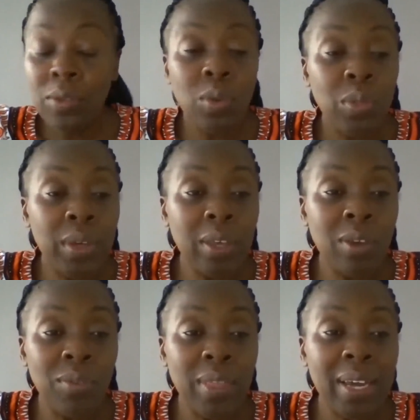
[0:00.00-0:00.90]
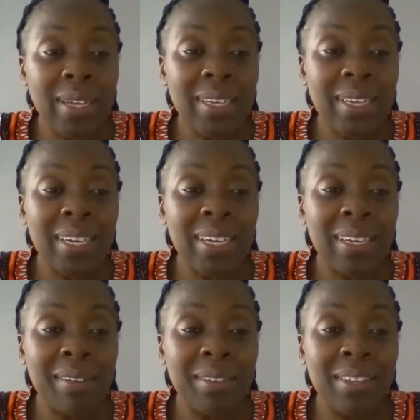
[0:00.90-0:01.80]
So thank you for that.
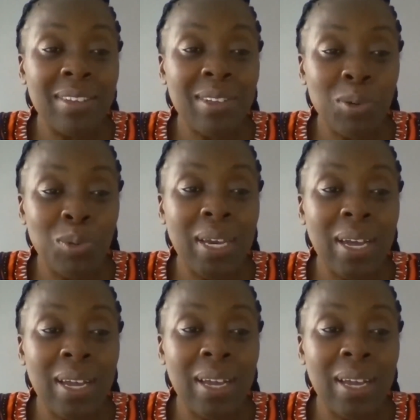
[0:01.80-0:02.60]
Just a quick